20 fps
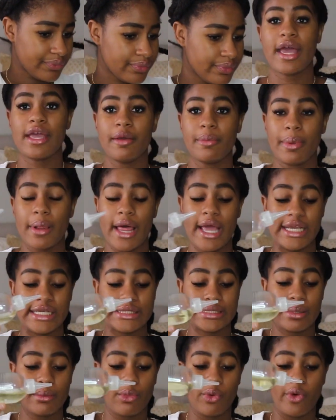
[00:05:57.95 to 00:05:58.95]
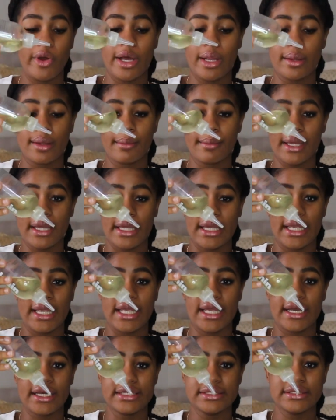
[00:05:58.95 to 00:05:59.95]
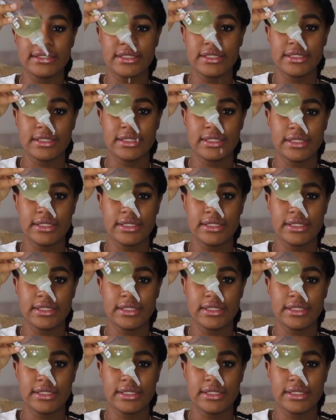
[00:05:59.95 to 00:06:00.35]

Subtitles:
I apply some oil on my hand